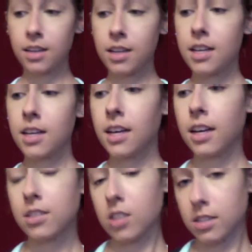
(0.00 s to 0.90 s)
It's
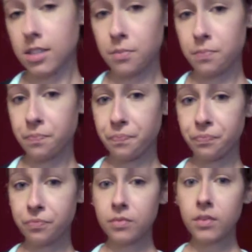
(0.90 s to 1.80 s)
awesome.
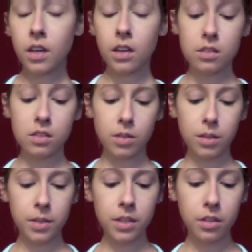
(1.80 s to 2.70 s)
So what I'm going
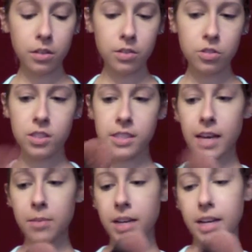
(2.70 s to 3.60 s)
to do is just take
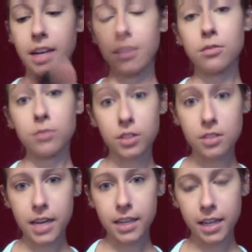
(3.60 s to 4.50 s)
my Real
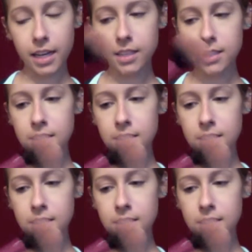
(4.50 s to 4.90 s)
Techniques.